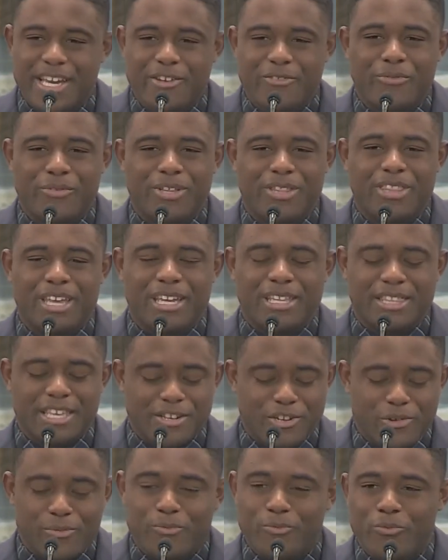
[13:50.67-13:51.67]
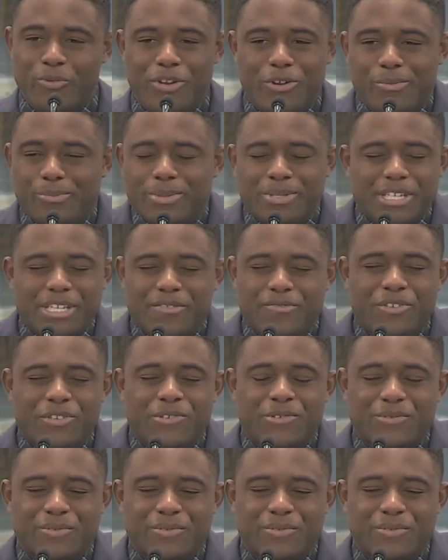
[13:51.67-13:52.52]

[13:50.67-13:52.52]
We don't believe you.